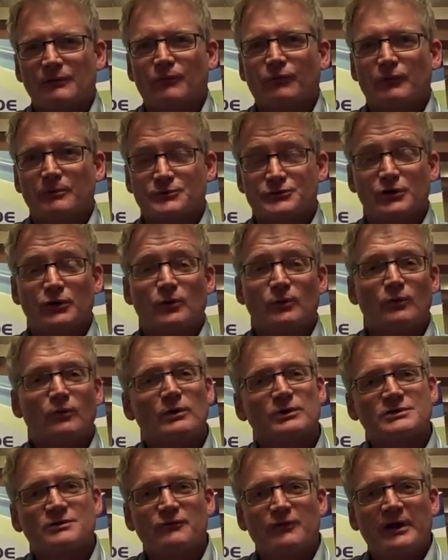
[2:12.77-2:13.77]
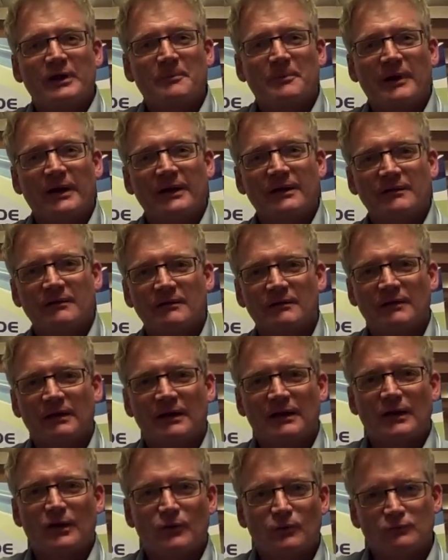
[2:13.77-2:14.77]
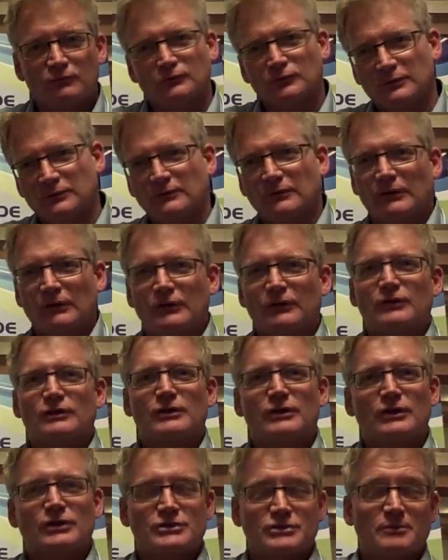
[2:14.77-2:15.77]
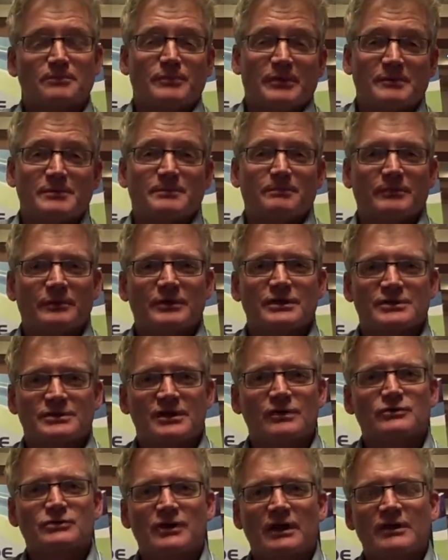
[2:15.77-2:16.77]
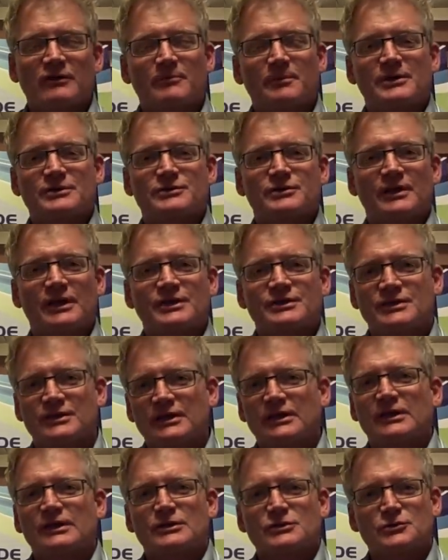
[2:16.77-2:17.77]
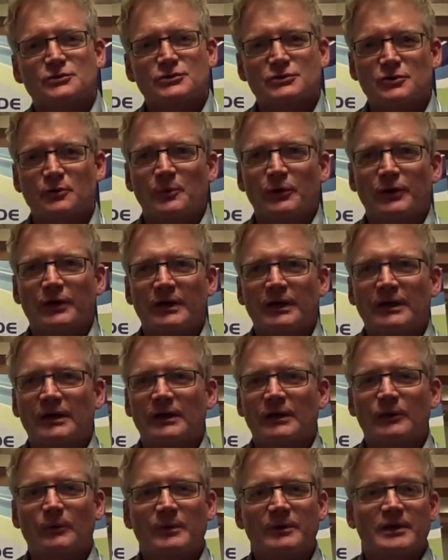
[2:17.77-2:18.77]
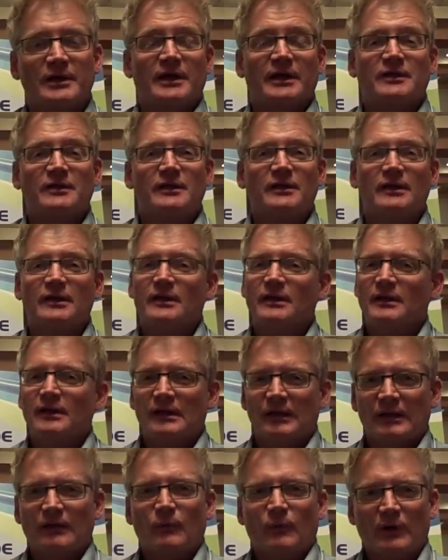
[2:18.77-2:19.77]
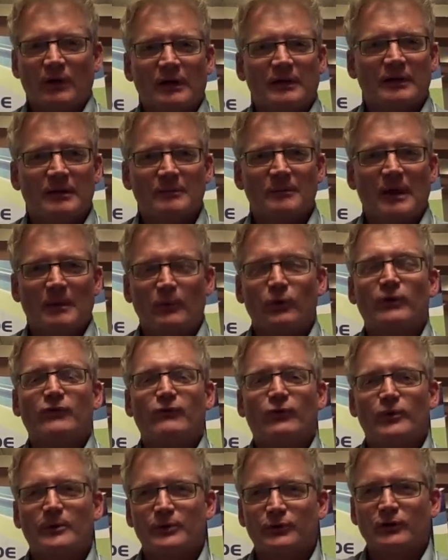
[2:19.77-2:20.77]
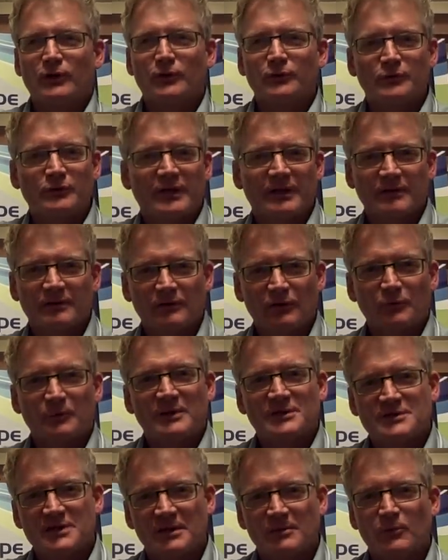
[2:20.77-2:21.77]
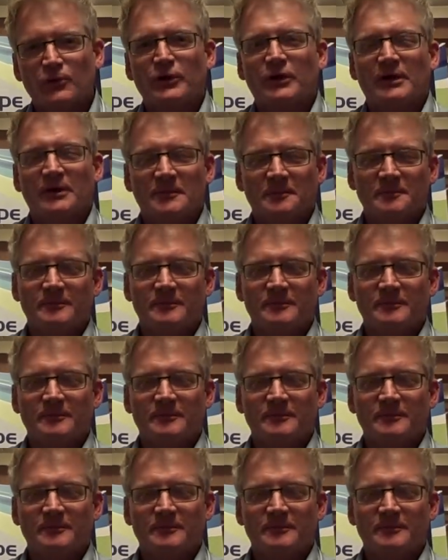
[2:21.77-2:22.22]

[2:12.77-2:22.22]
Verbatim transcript: from Joe, who was a fighter pilot and now does some does those kind of presentation and is also working within IT looking forward to go to it on Wednesday morning.